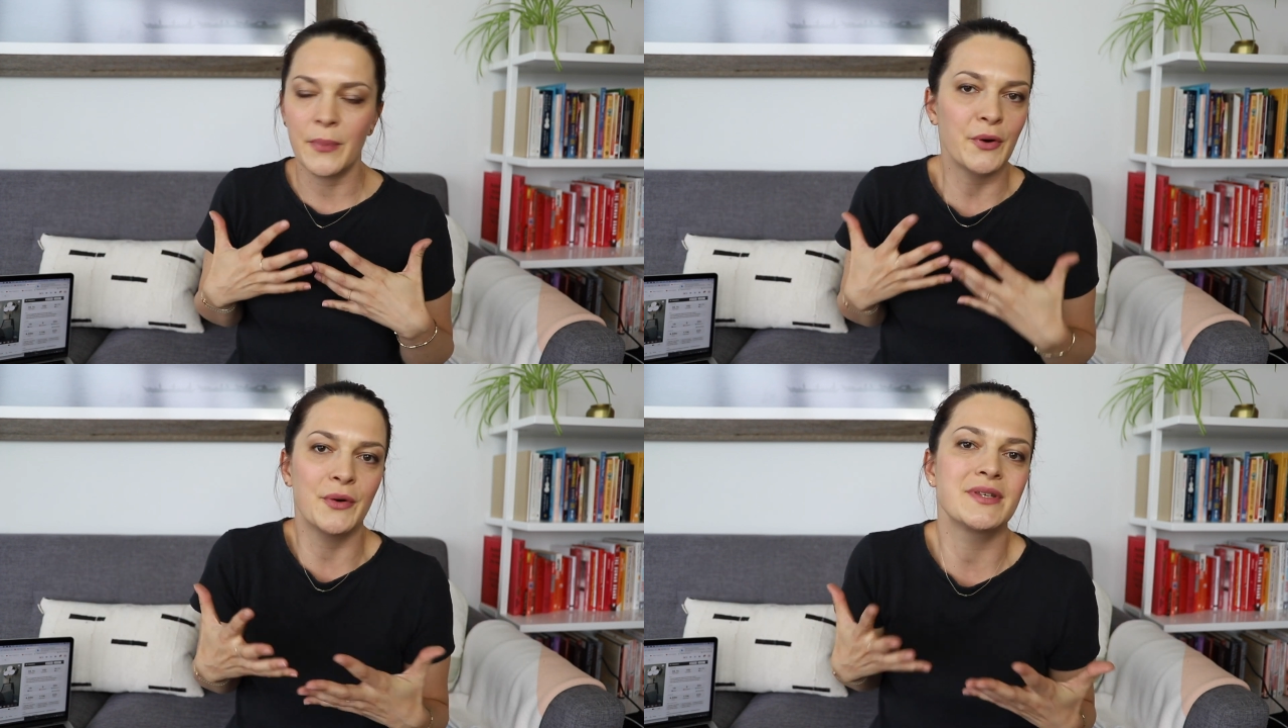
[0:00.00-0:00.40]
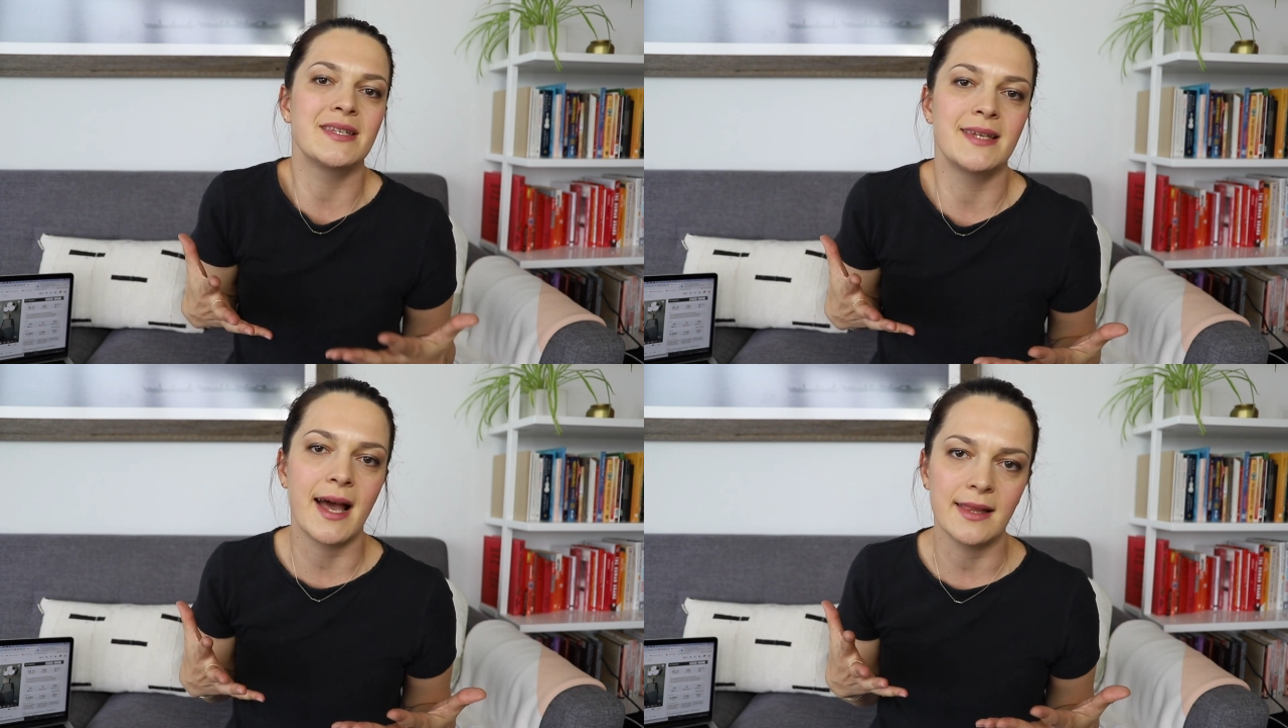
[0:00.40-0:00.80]

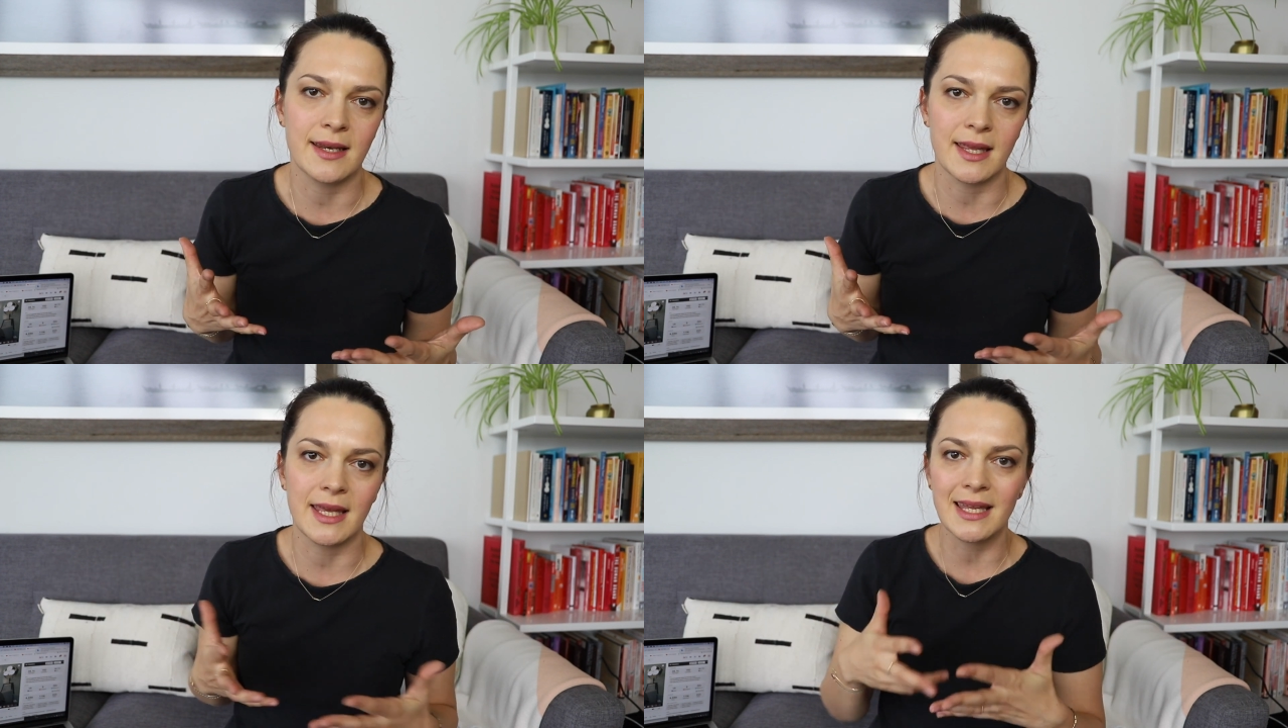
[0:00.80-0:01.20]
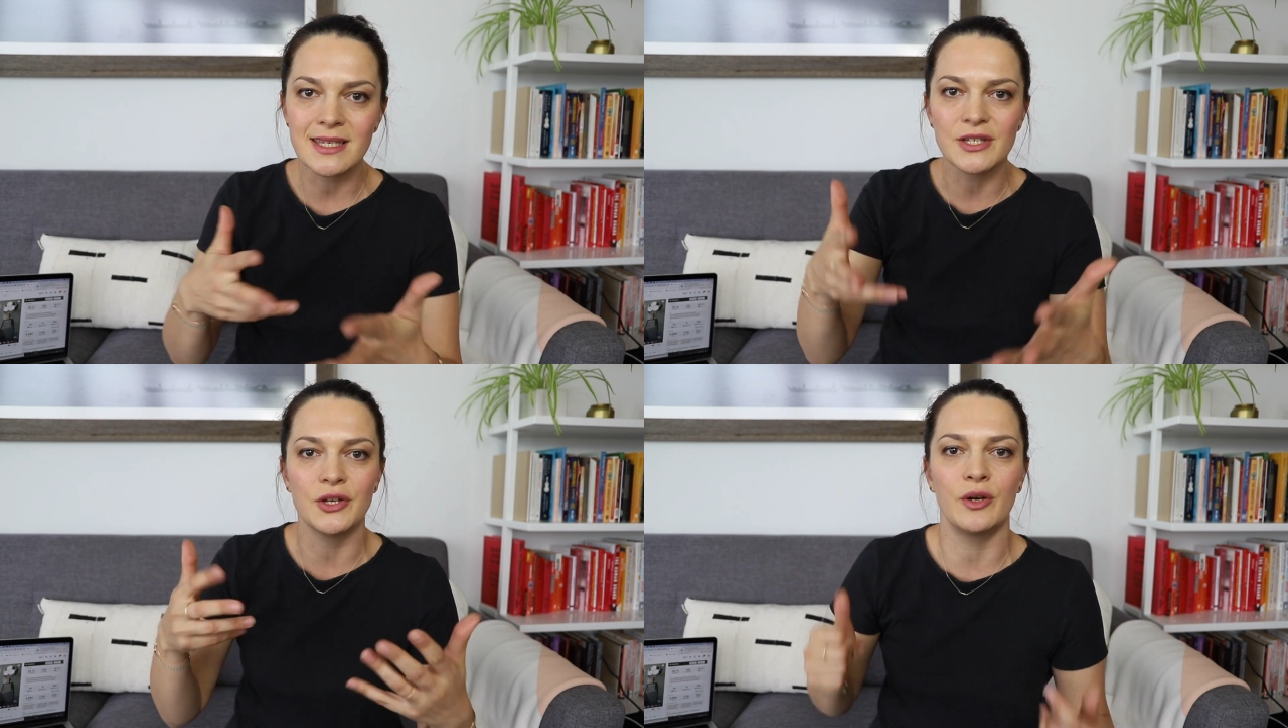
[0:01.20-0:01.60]
personality
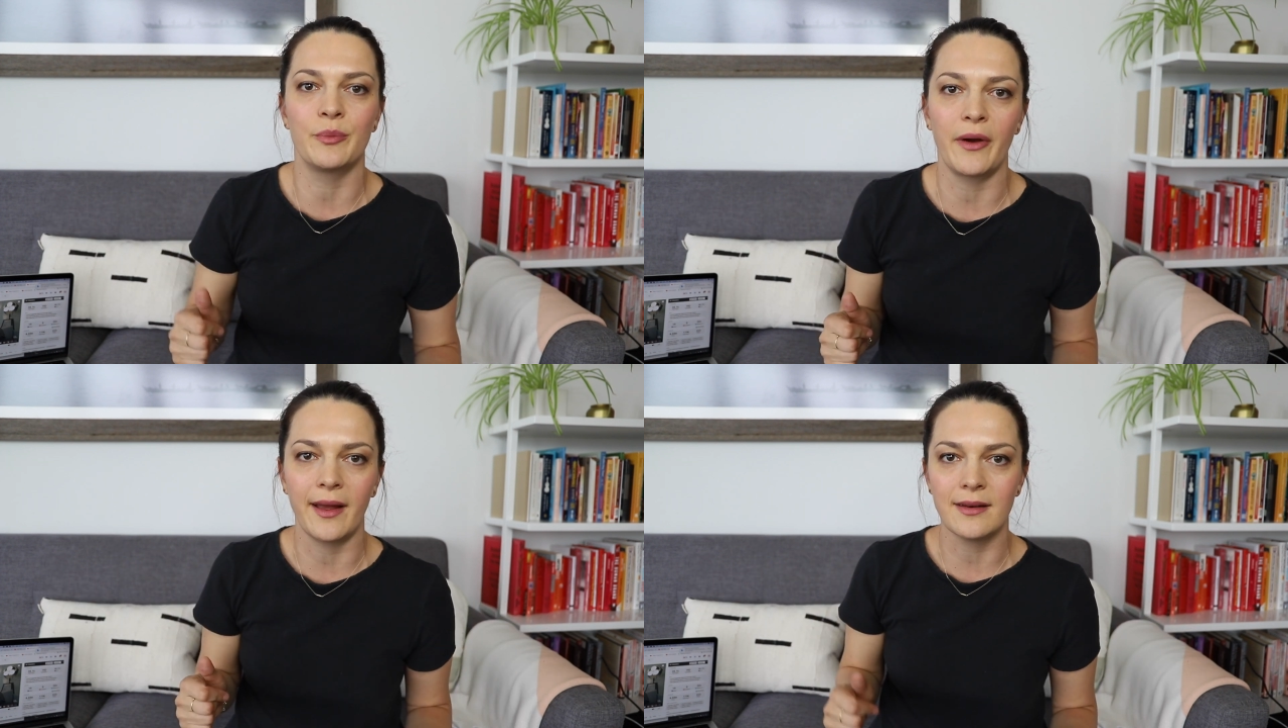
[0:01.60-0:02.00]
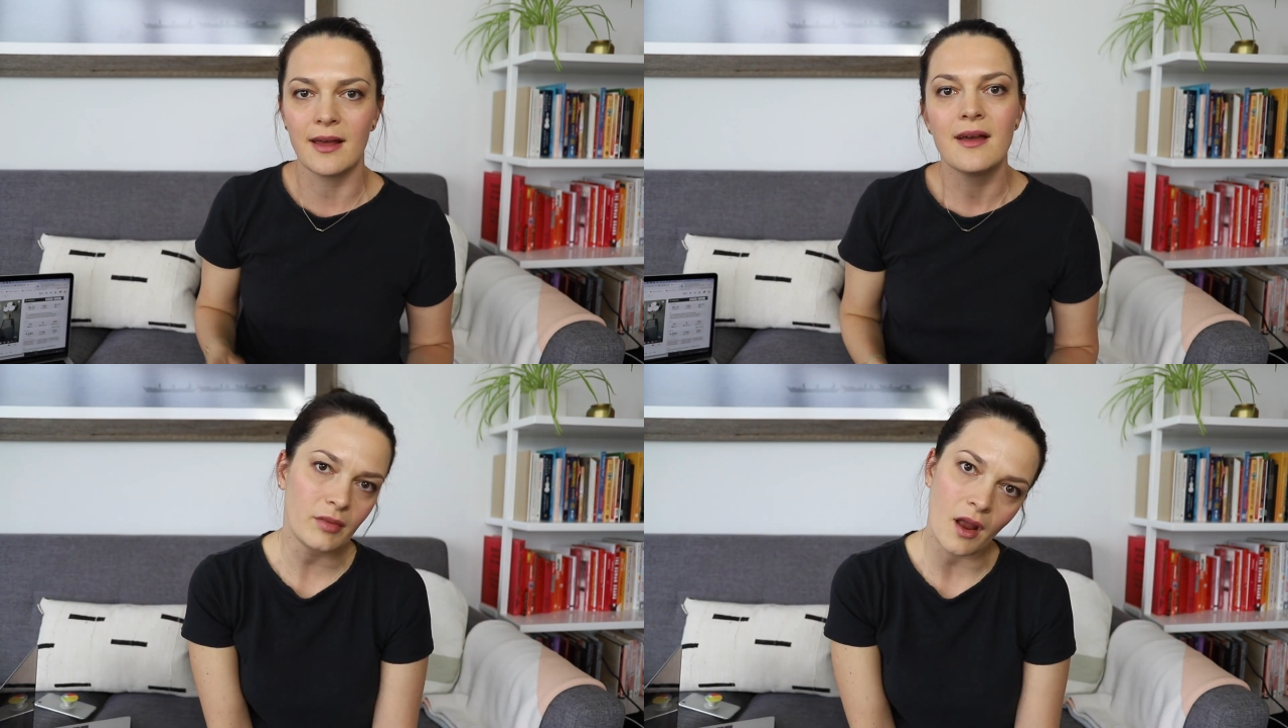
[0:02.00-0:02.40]
into your brand.